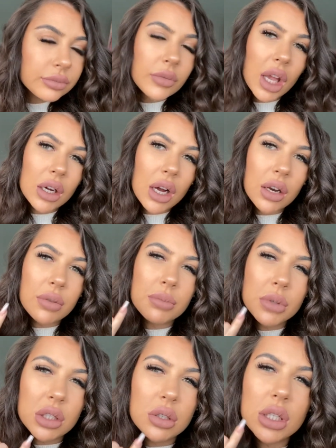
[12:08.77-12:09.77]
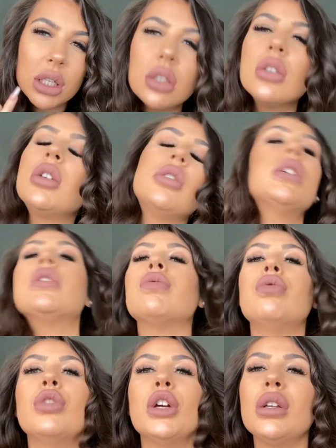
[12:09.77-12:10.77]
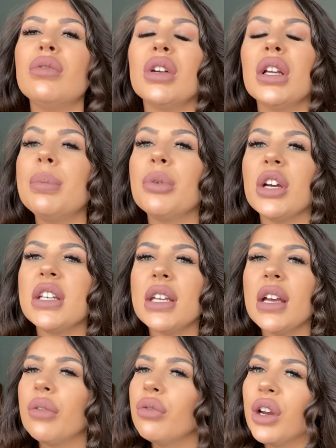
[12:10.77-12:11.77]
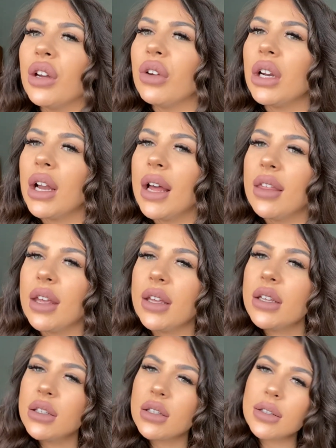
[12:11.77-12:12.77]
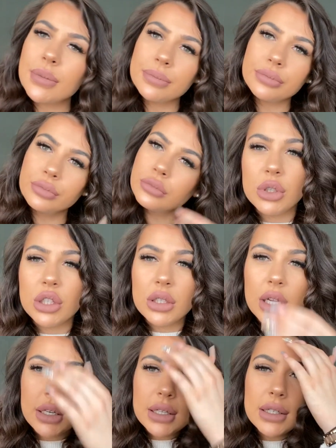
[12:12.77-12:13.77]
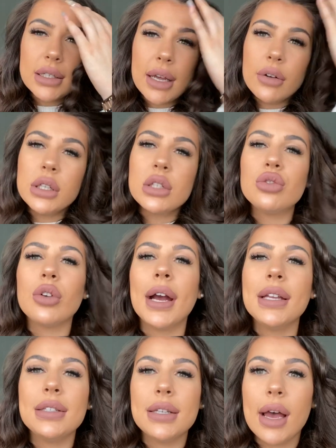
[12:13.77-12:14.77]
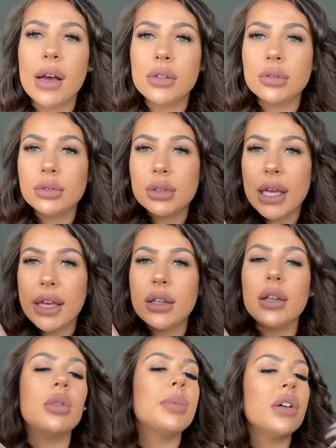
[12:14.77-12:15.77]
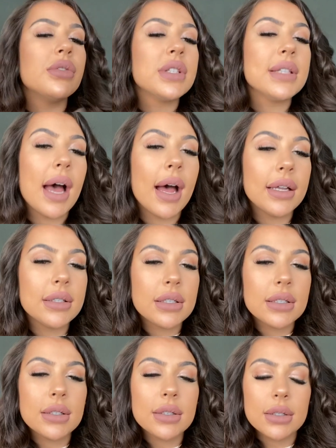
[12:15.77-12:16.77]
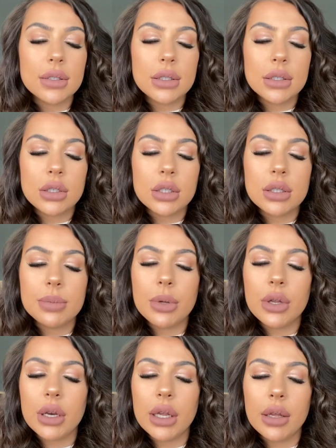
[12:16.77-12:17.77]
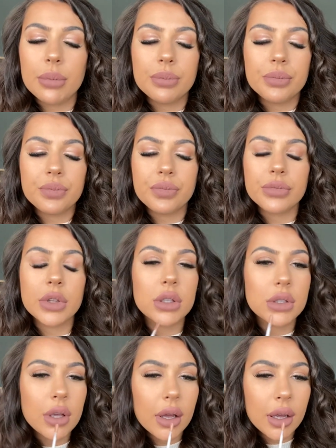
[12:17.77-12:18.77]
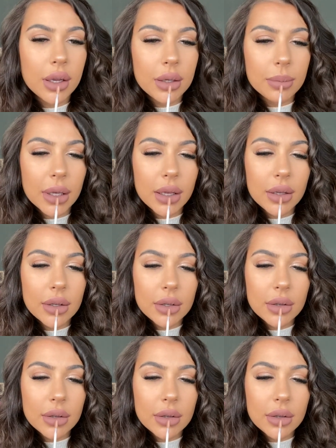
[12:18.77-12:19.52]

that kind of muted nude. It's really, really pretty. I really, really like this. Just gonna, now it's dried down, take a little bit of sand and just put it a tiny bit